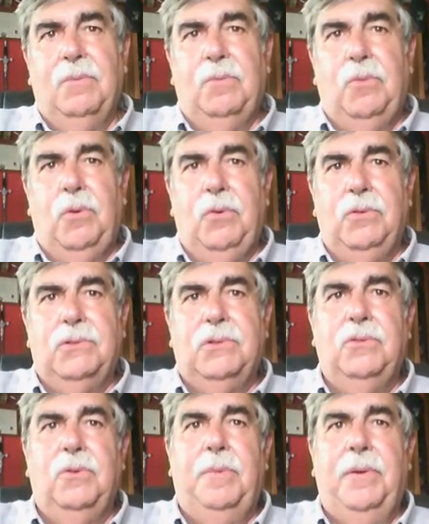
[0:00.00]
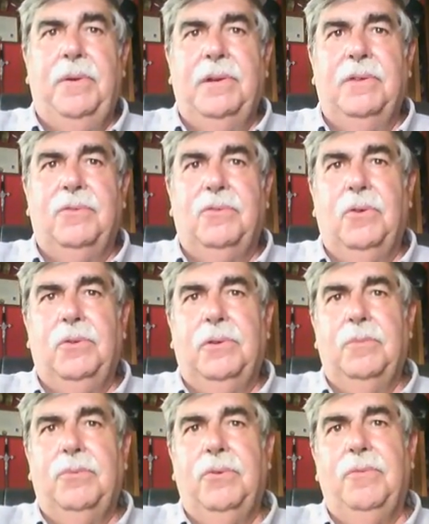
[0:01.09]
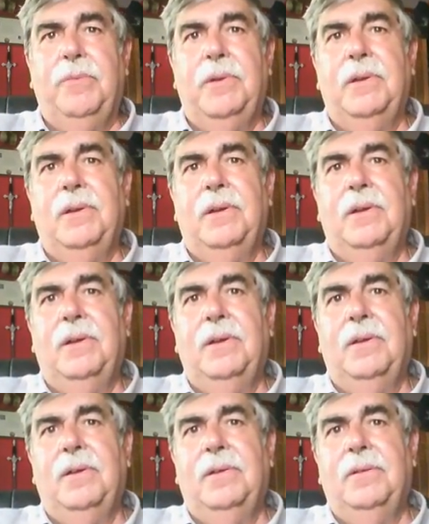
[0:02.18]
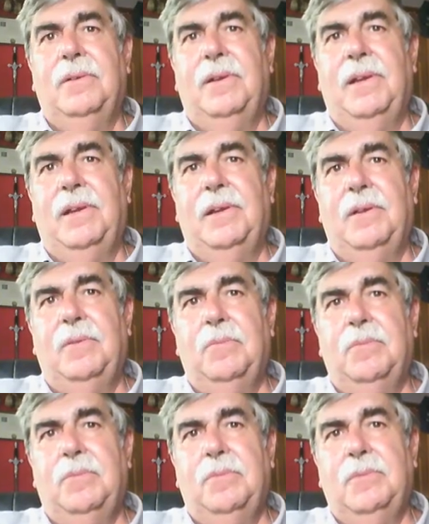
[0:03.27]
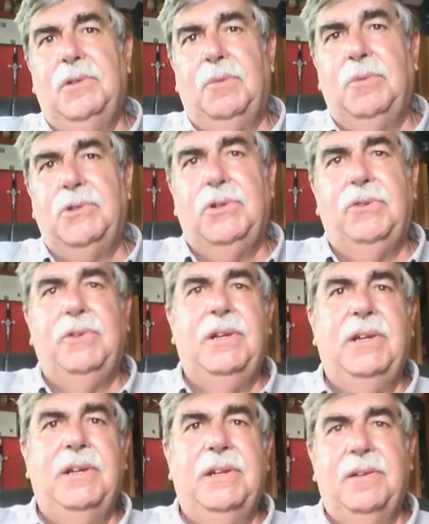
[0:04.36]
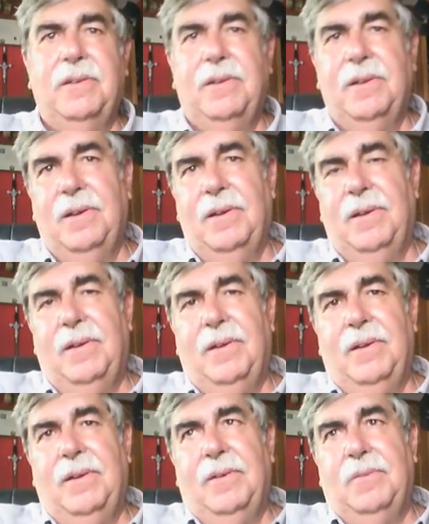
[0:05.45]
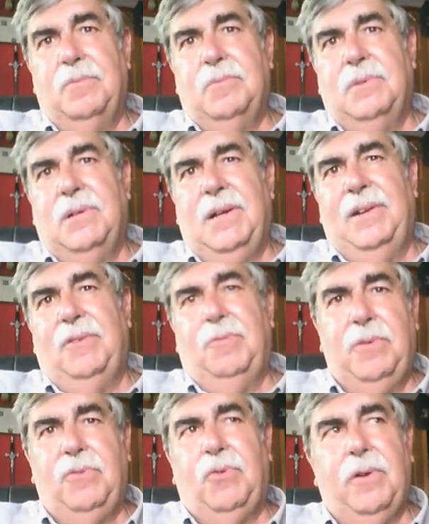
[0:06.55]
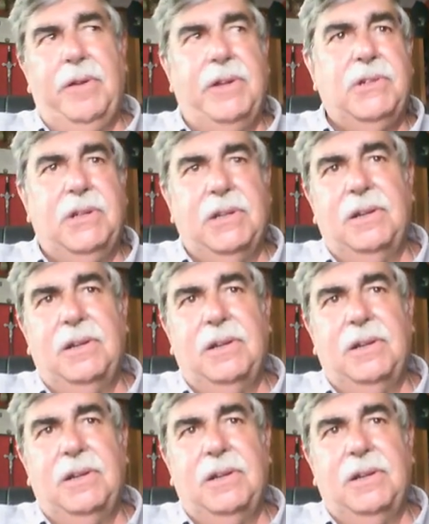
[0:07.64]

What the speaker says: moves through a period of growth and improvement, and then maturity, and kind of before aging